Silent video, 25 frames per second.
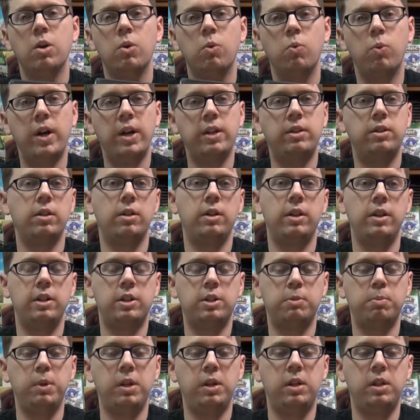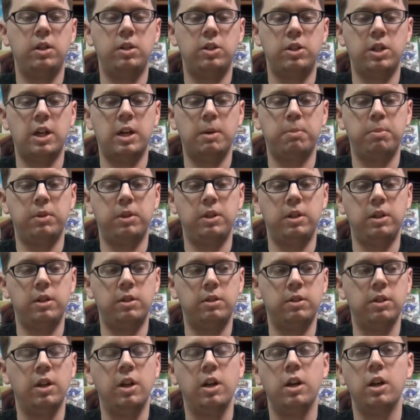wait till he's speaking
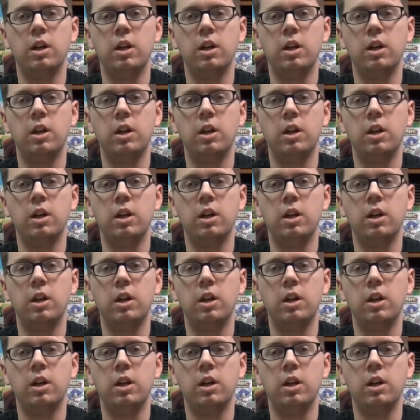Japanese.